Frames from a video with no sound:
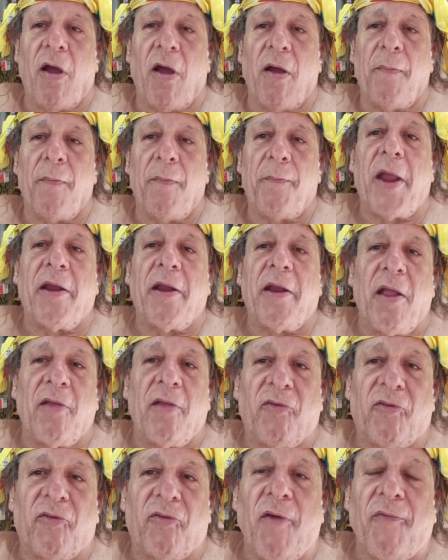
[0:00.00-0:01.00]
pain
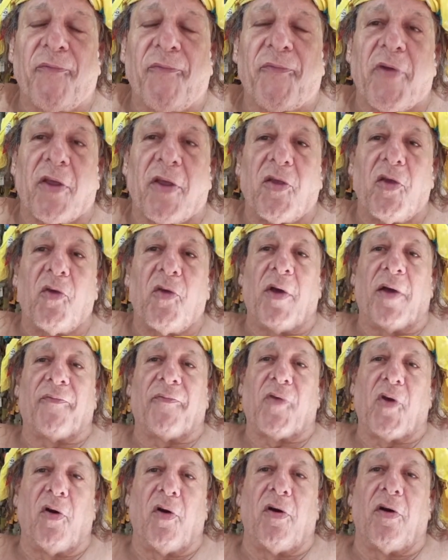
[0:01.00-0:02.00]
and suffering you
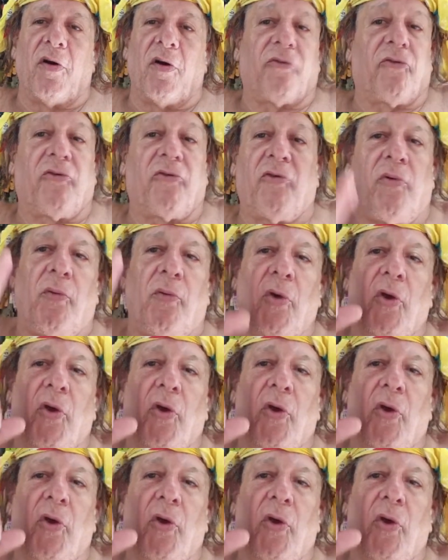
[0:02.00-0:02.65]
have caused. You